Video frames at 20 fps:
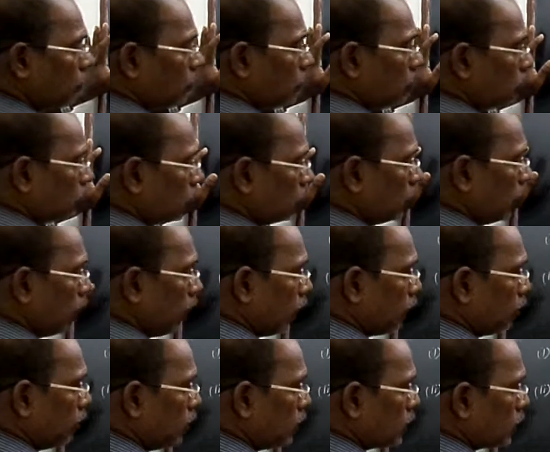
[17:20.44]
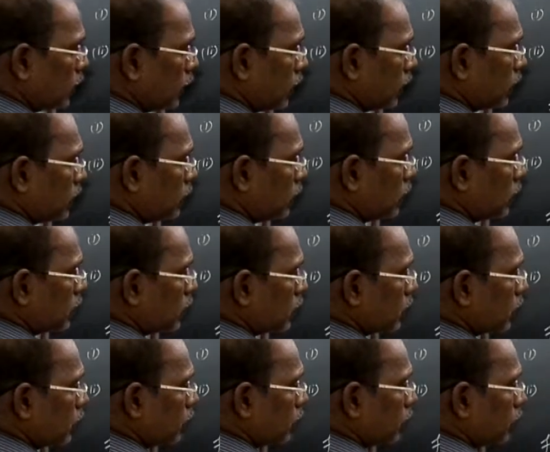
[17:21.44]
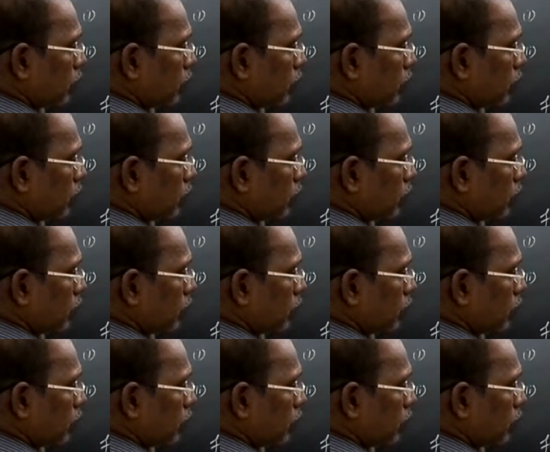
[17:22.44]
so there must exist